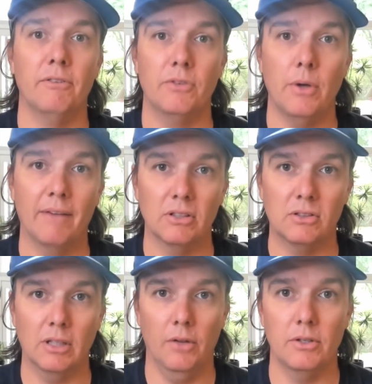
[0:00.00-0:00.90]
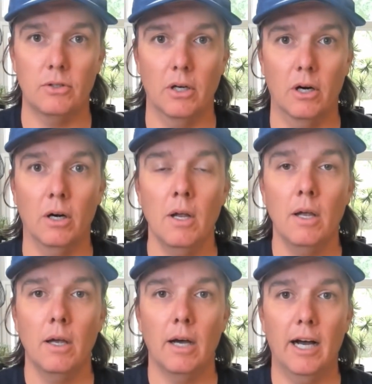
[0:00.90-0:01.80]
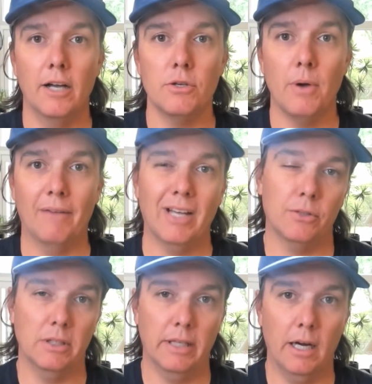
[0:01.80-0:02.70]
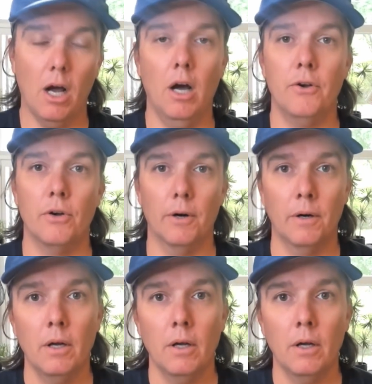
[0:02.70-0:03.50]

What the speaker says: If you have to sell this year, you have to actually get under